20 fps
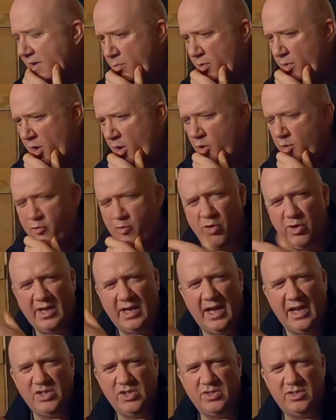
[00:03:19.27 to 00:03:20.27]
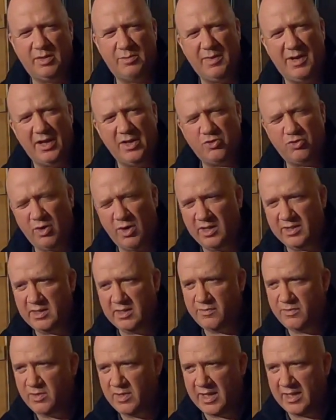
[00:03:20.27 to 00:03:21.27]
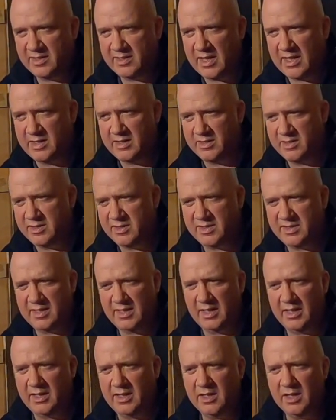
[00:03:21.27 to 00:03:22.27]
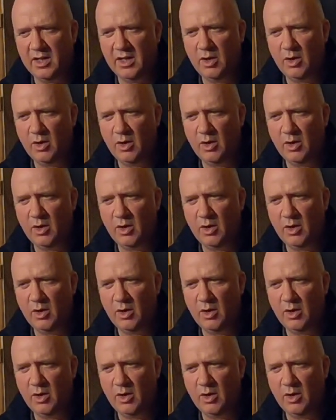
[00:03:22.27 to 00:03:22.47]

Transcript: but on other occasions I might try different antennas and see